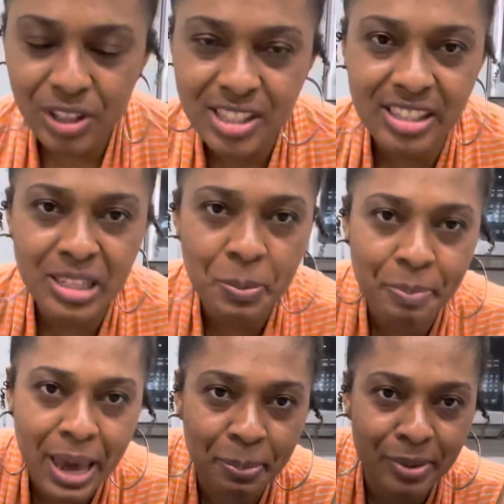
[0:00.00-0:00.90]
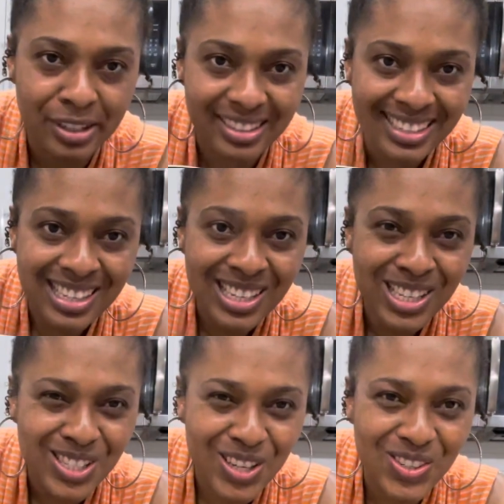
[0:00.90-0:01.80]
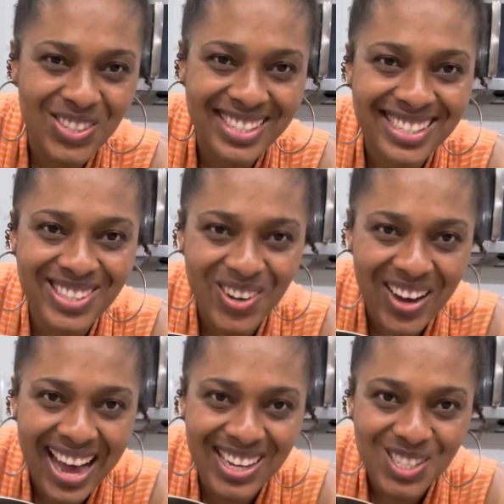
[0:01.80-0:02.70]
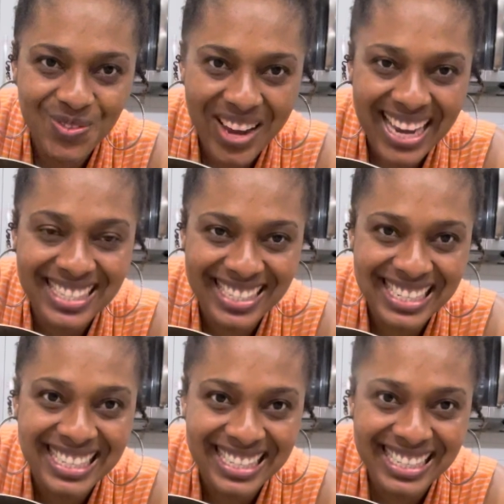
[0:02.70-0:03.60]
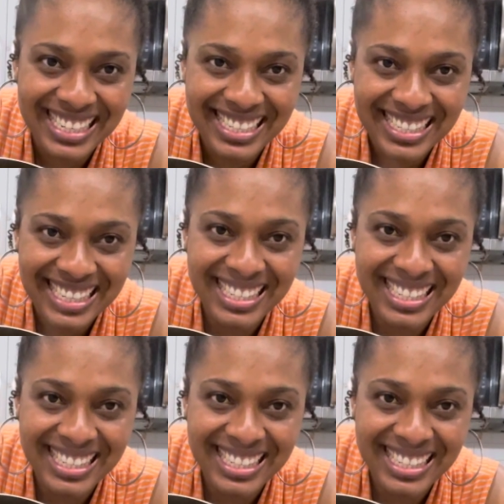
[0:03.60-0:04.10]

can see the pepper. So you just know how spicy this is.